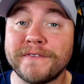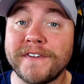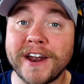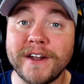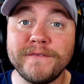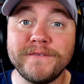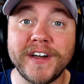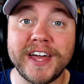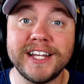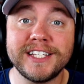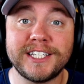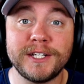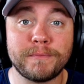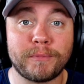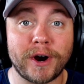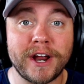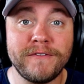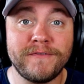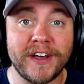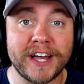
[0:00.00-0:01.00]
Final Fantasy
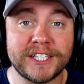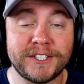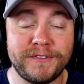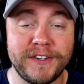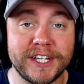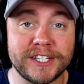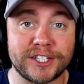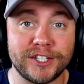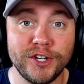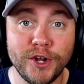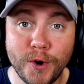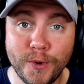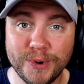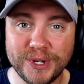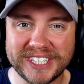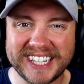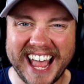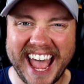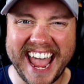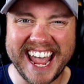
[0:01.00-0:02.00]
Brave Exvius
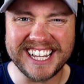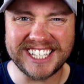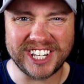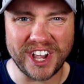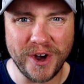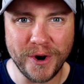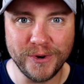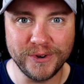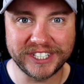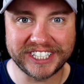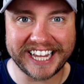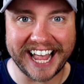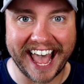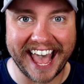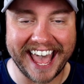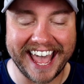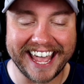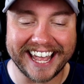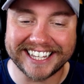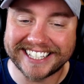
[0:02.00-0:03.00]
Newsday
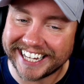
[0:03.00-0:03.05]
Tuesday,